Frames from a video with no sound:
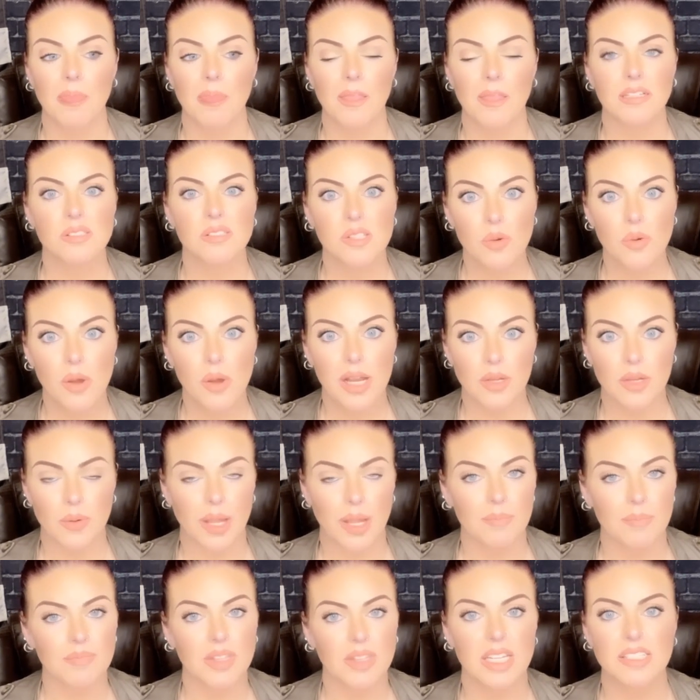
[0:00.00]
So
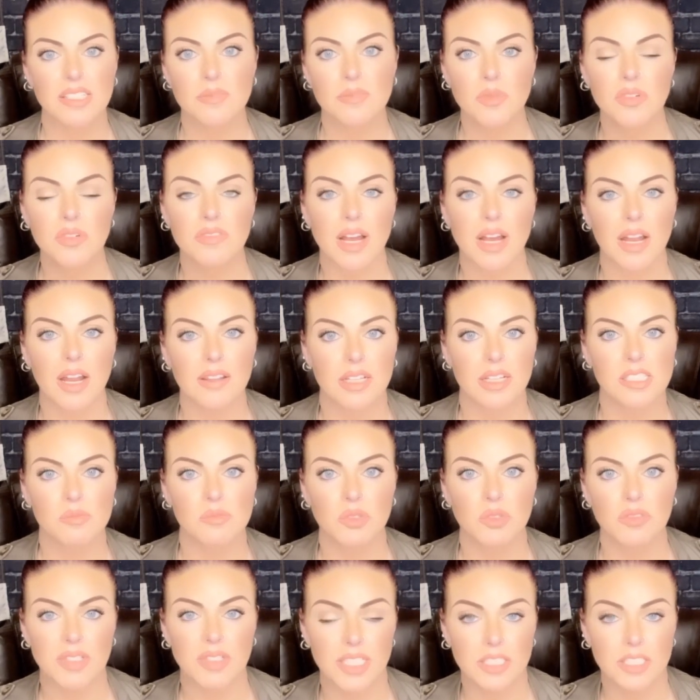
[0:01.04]
anyway, let's move on. Let's
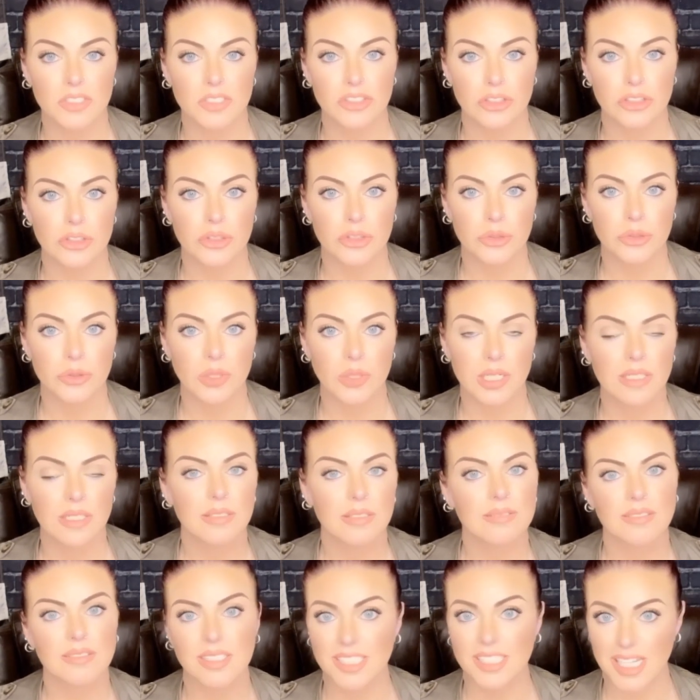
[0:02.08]
move into
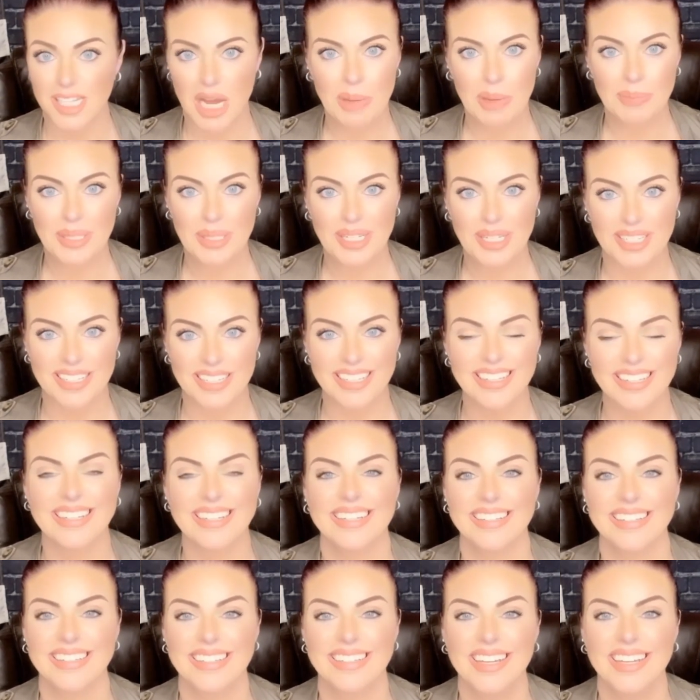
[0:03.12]
the topic.
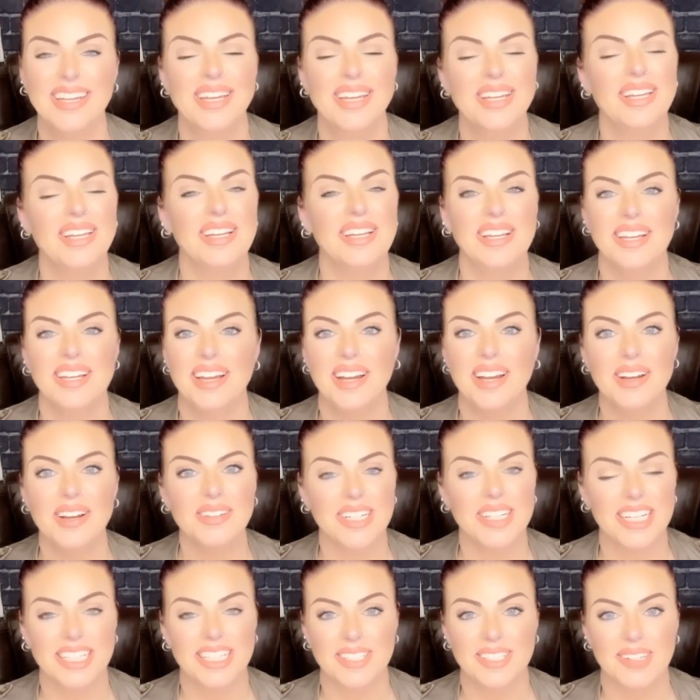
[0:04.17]
All
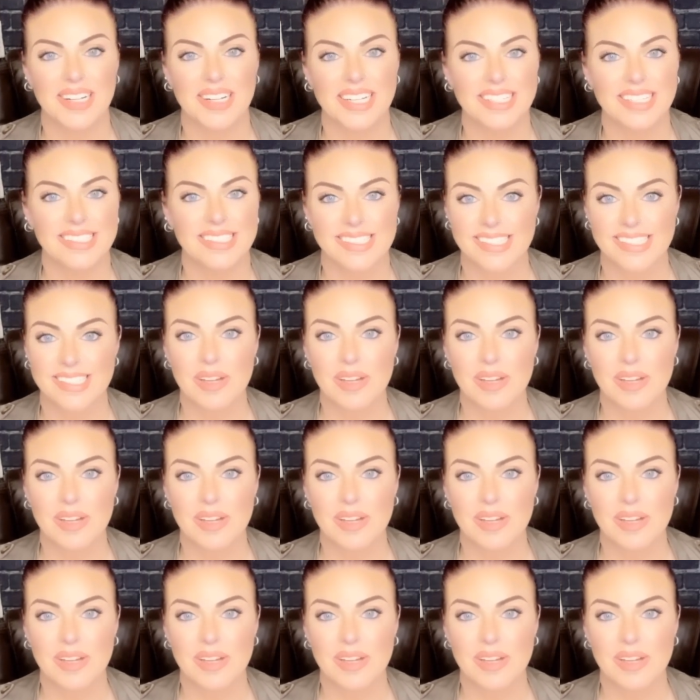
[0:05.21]
right, you guys.